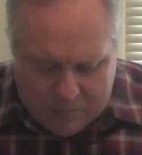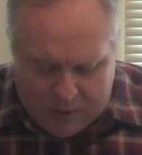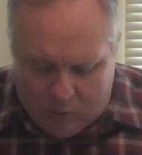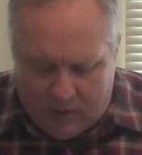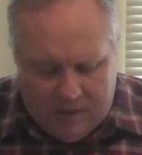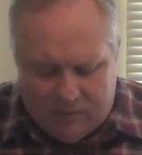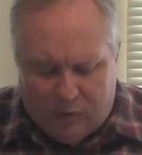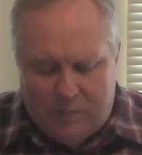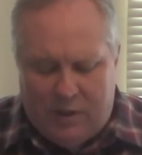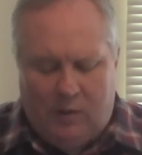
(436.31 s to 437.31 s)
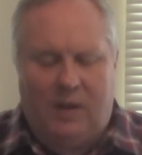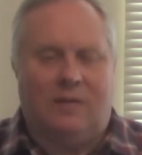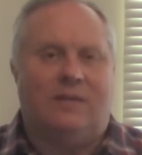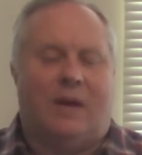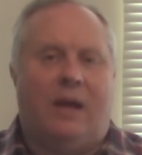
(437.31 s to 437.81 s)
Beauty for
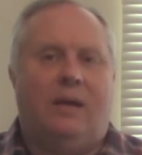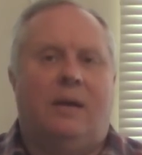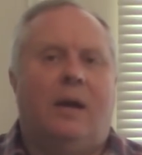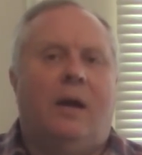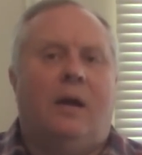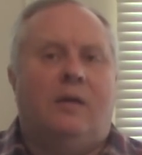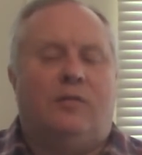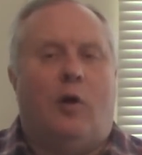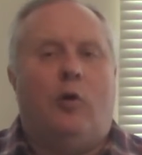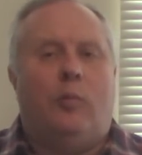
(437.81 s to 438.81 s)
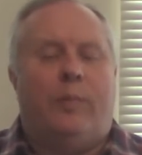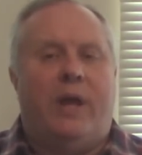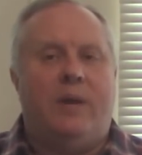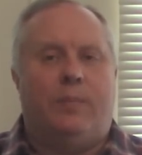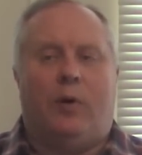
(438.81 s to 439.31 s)
beauty's sake. So
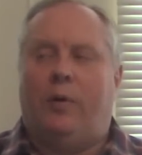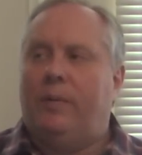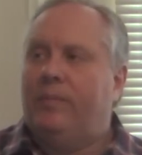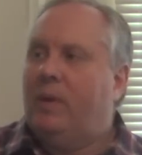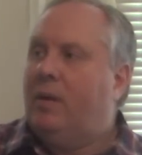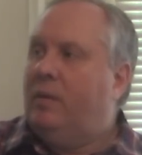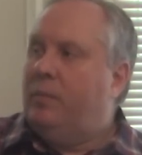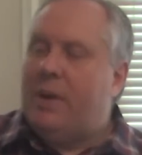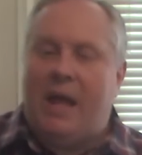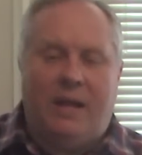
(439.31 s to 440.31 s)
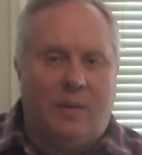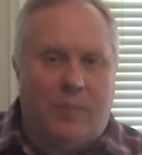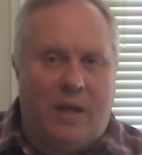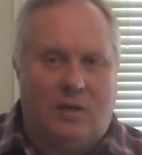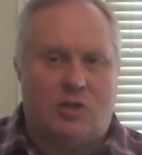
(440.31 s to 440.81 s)
people paint a
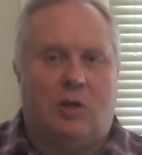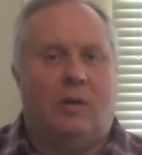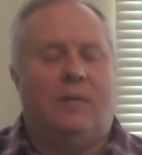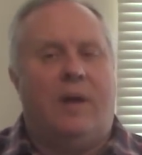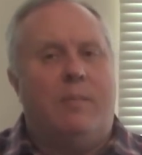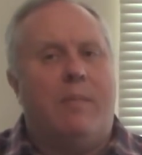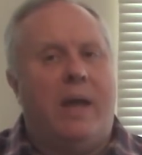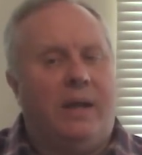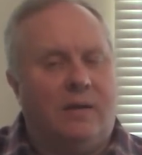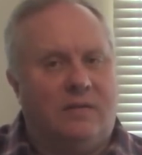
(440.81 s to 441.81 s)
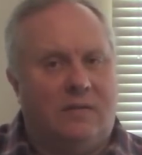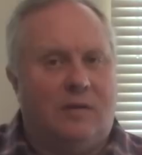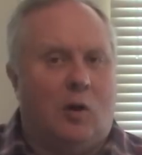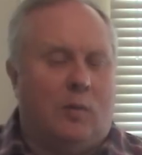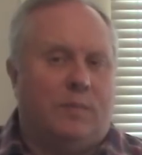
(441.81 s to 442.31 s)
picture. They make a
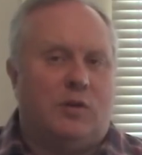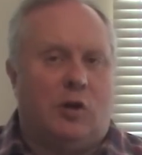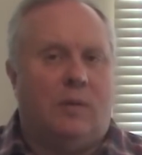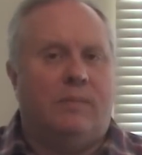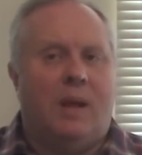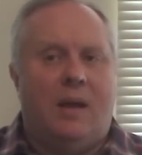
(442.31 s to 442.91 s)
sculpture.